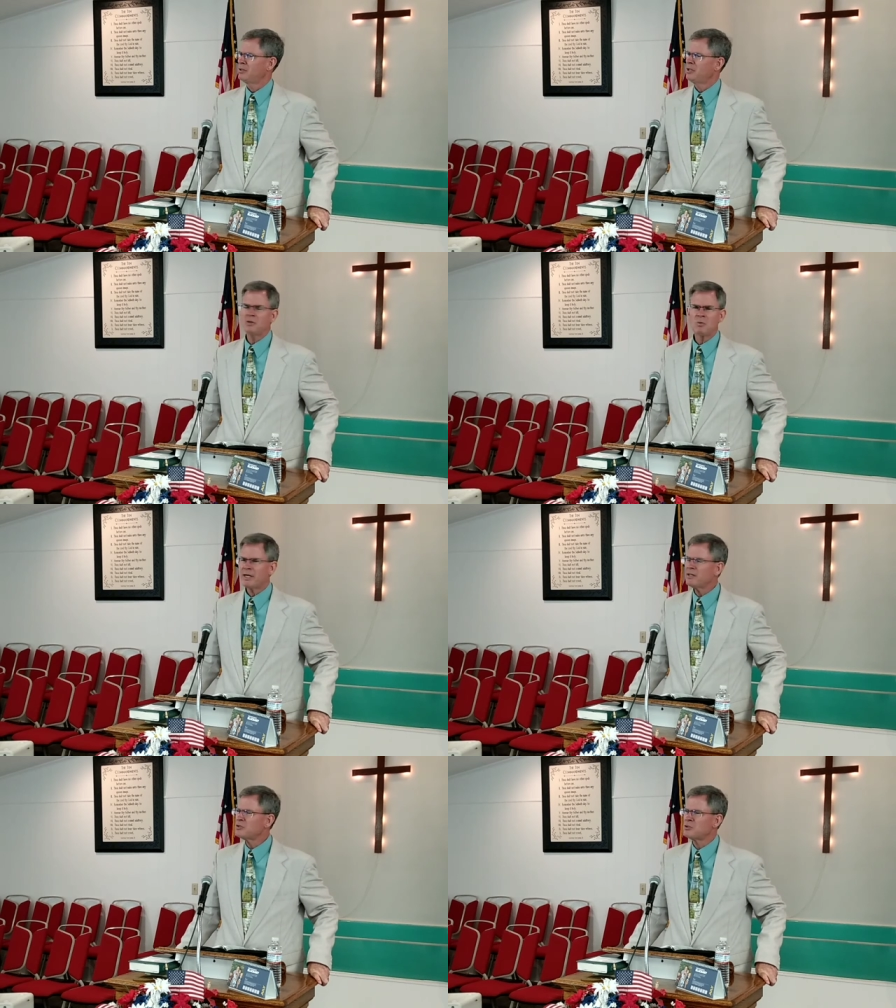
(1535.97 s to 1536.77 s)
in the
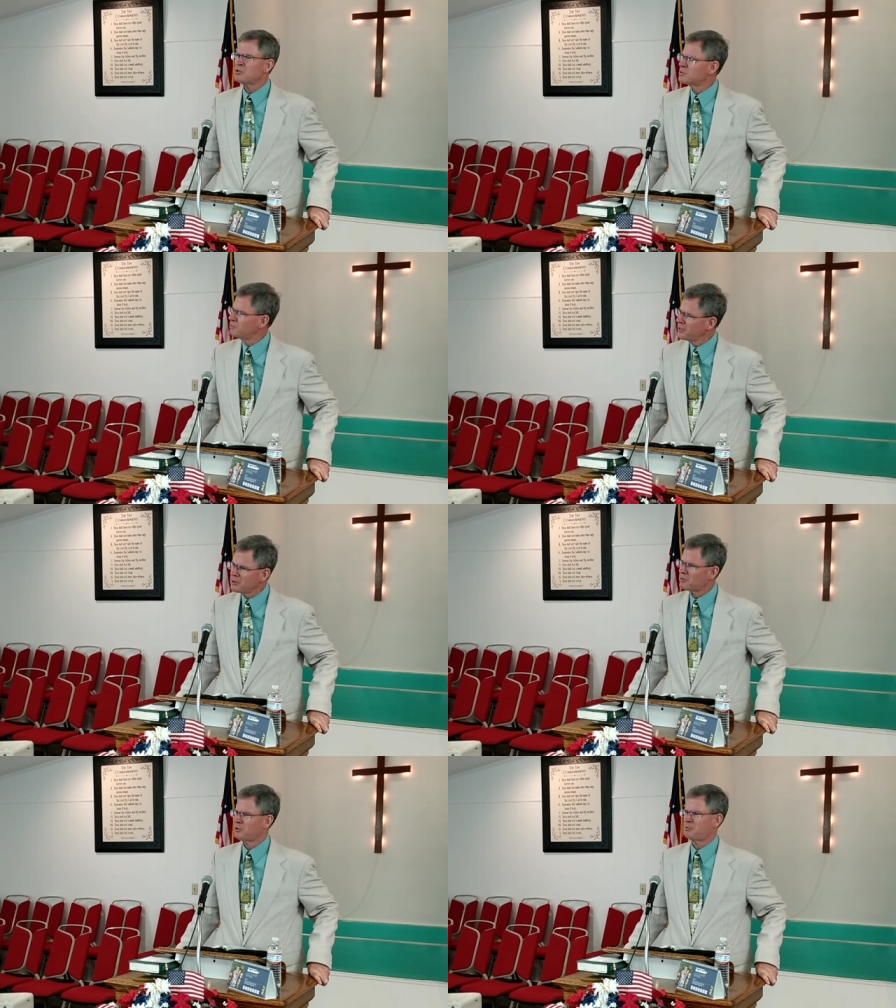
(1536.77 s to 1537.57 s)
way that you
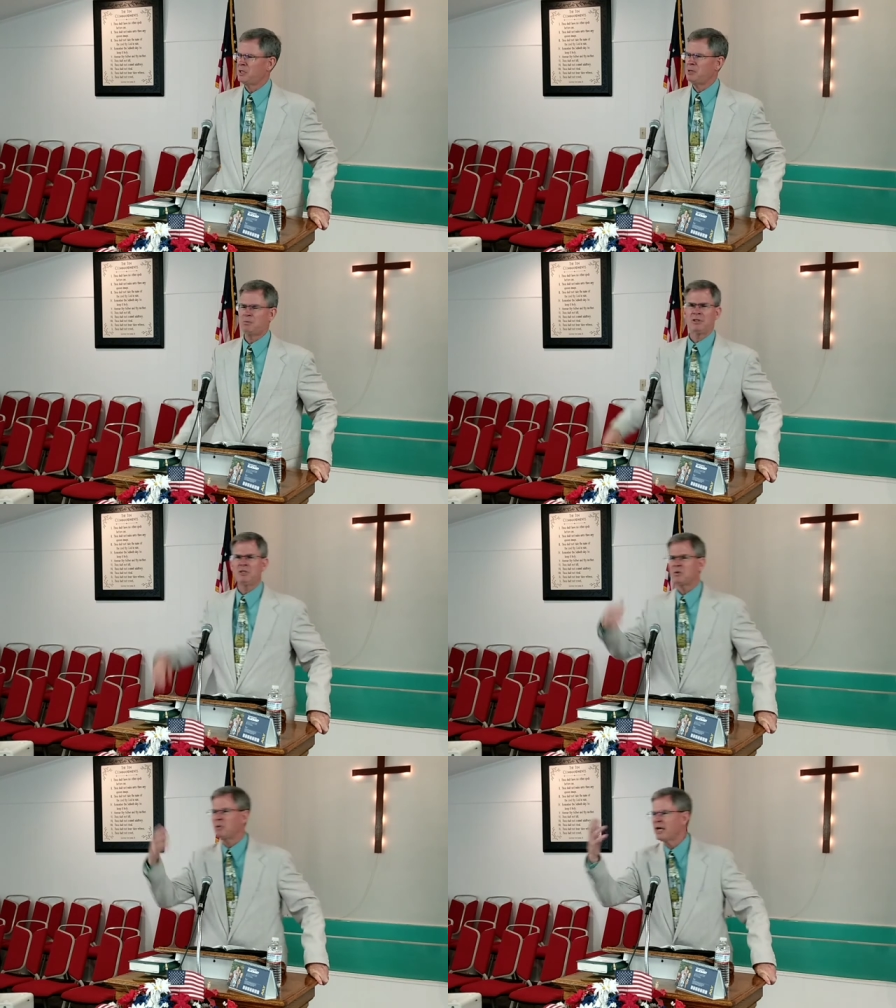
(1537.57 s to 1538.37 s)
speak with people,
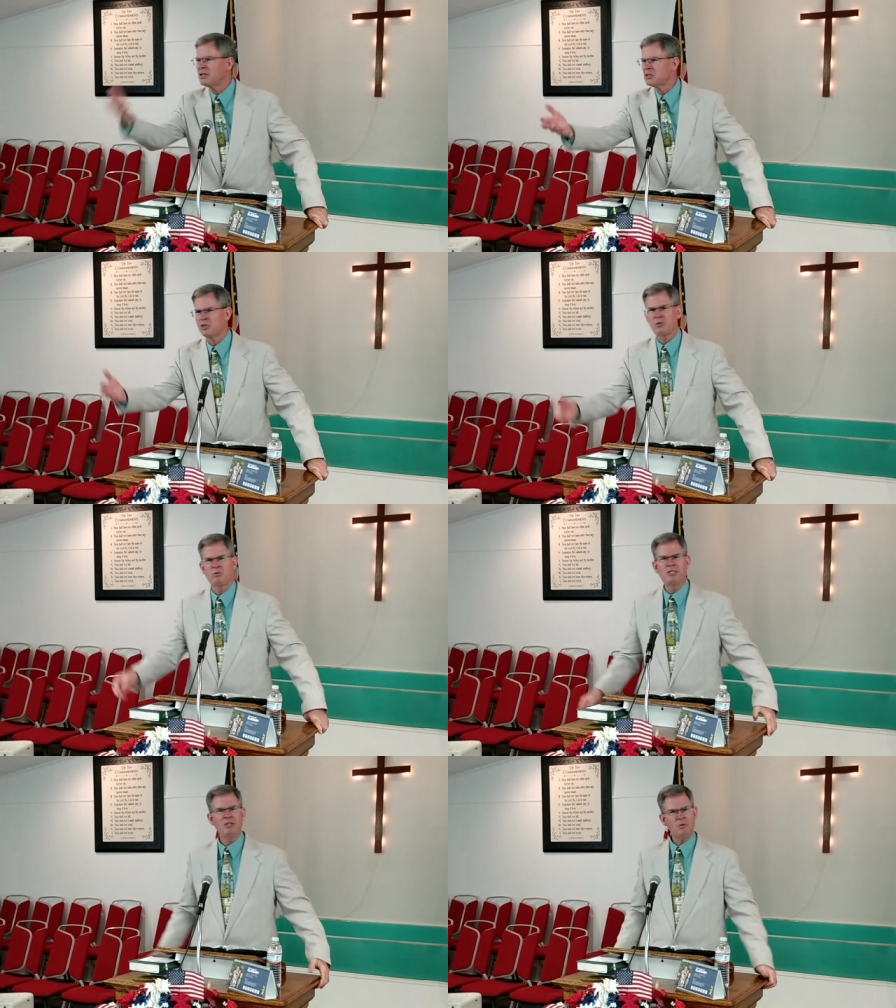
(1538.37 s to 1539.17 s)
in the way that
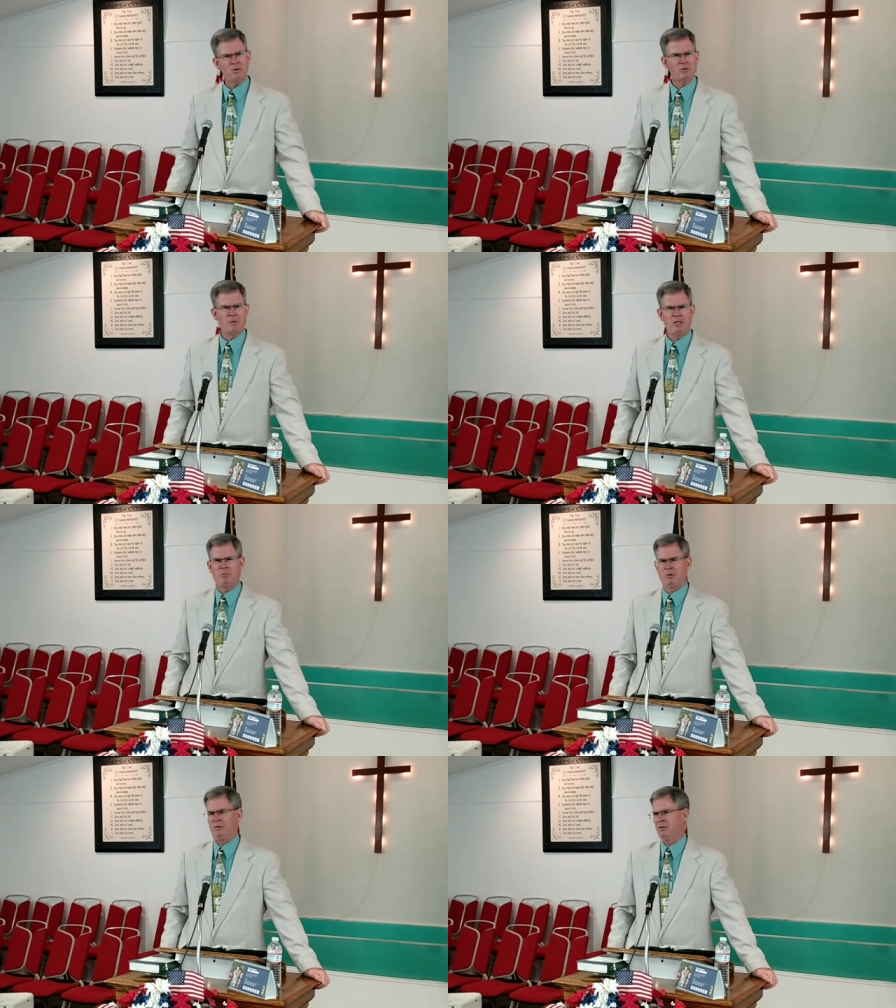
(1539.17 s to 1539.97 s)
you deal with
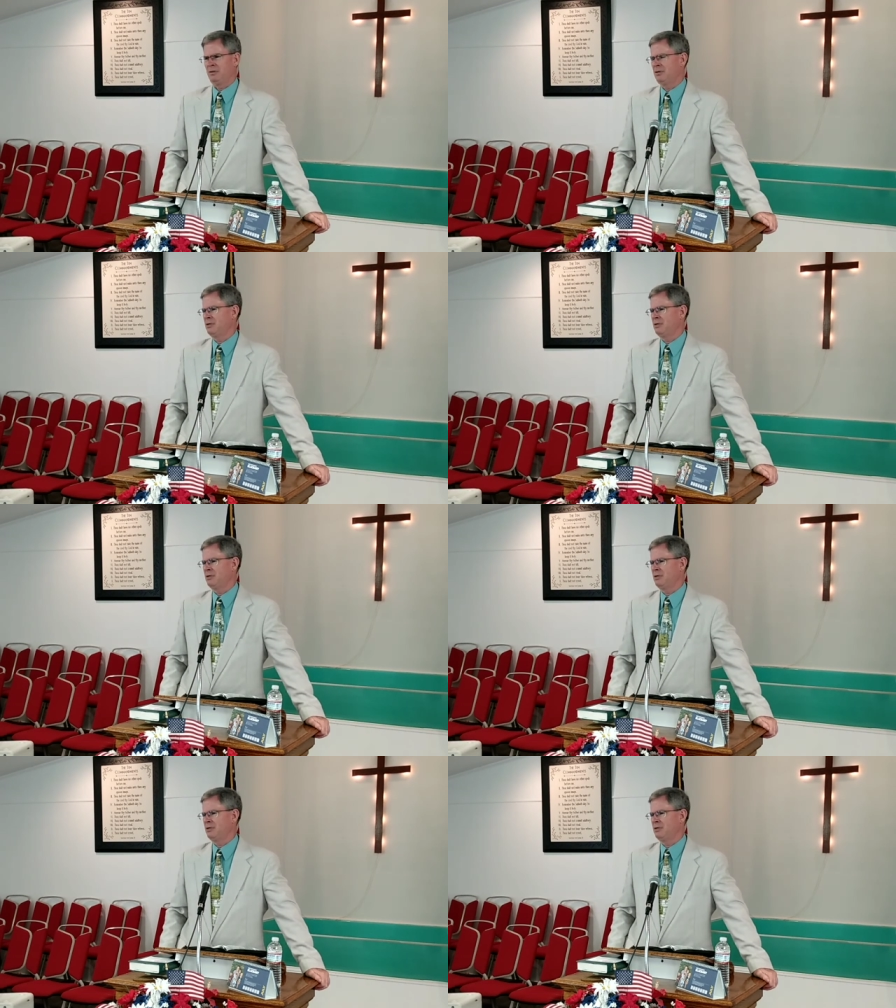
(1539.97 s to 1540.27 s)
people.